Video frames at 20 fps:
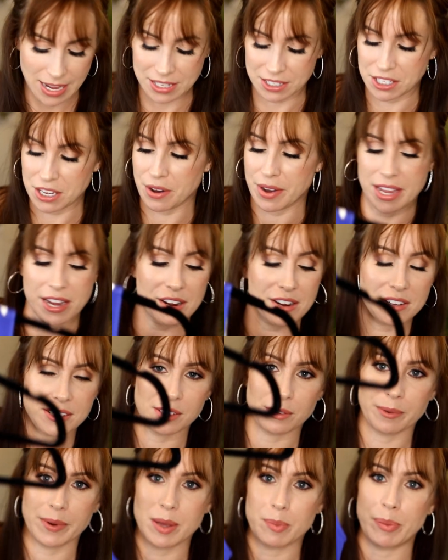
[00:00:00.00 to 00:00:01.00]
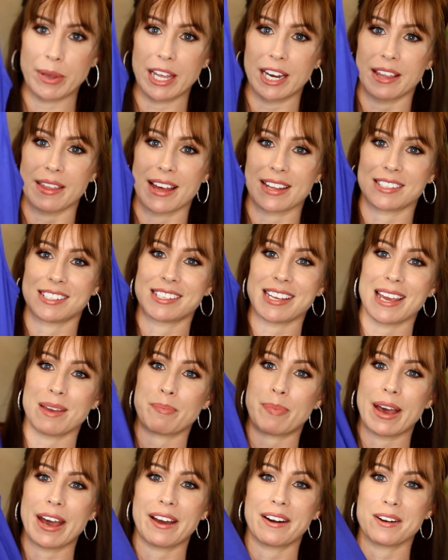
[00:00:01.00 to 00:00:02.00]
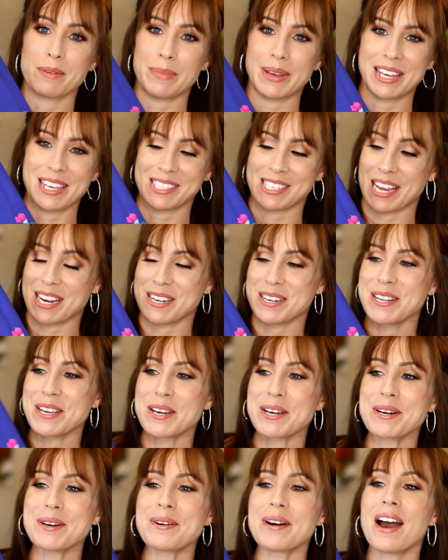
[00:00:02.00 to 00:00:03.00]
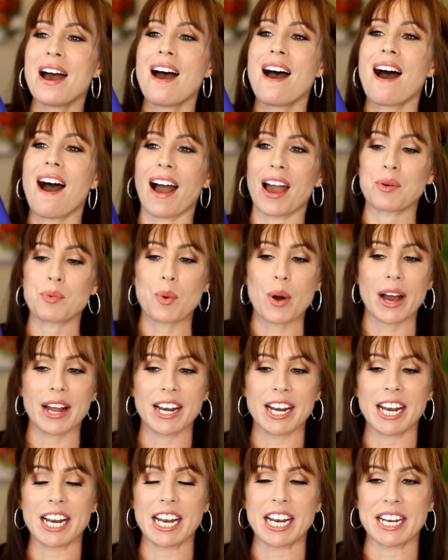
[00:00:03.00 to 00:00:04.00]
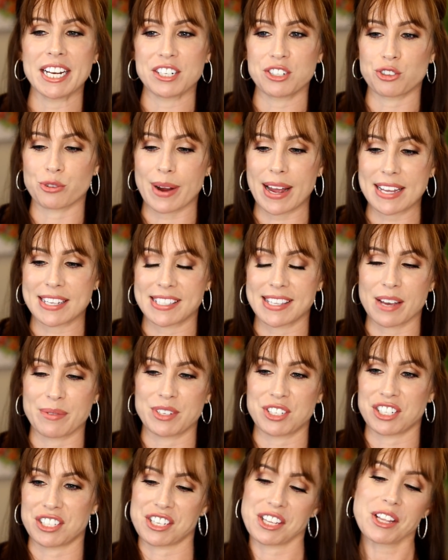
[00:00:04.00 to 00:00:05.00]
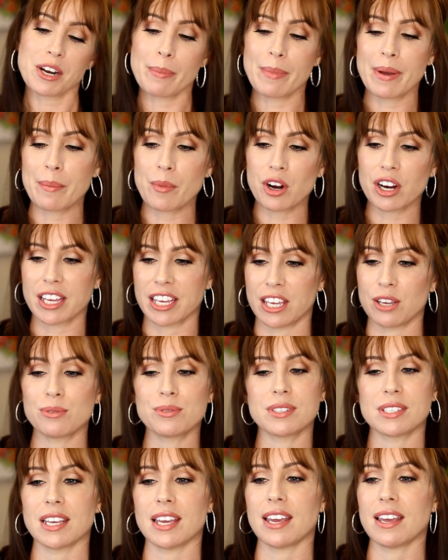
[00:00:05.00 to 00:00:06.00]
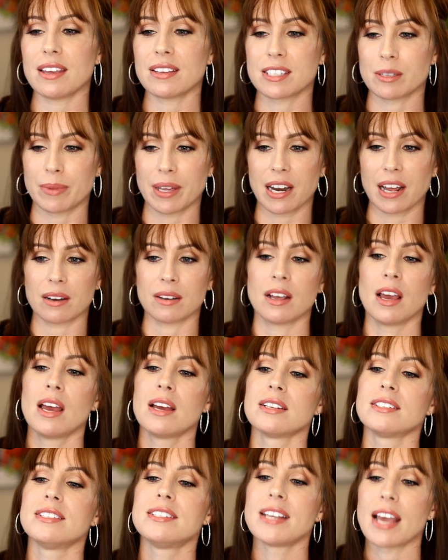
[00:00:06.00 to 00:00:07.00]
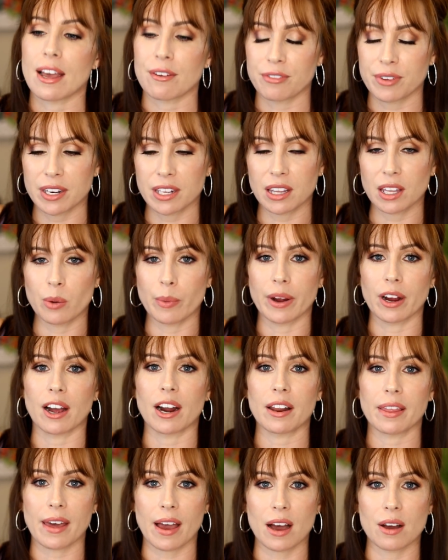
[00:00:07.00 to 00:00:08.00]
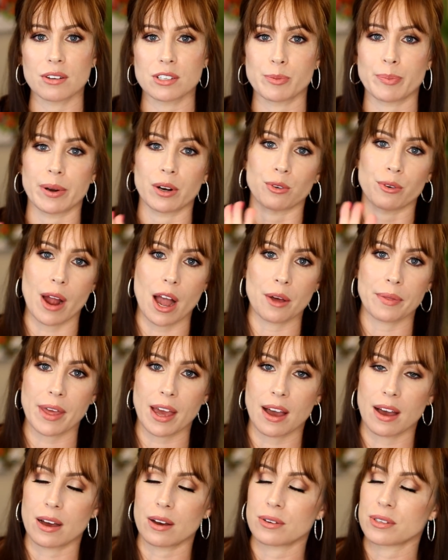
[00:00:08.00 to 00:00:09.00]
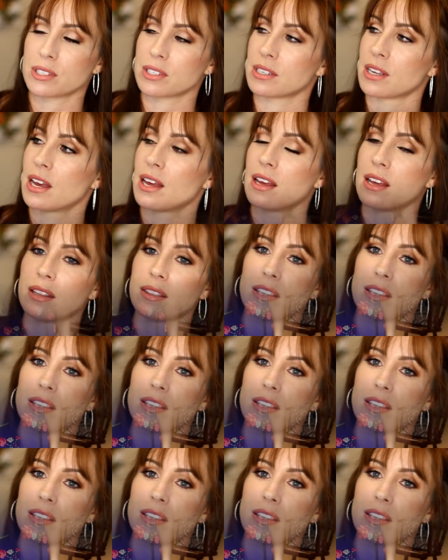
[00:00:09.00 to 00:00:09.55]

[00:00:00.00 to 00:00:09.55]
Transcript: And so here's the repeat of that same pattern because I knew I wanted it in a dress that was just a little bit more cutesy, something I'd definitely wear out of the house, but around the house.